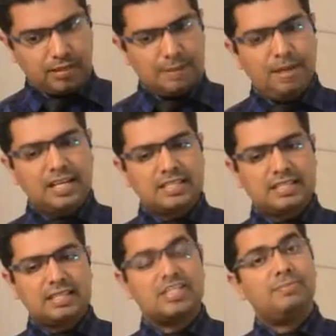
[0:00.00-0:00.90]
Mass
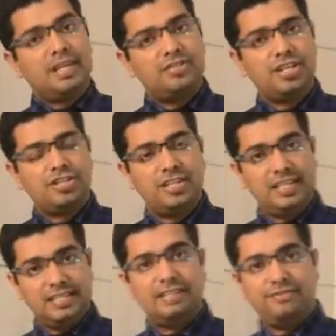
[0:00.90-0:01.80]
customization
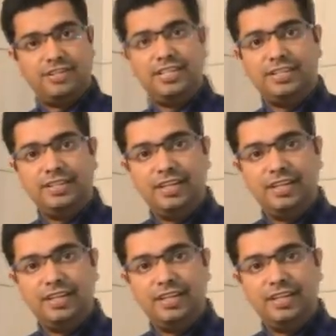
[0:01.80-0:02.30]
is the fun.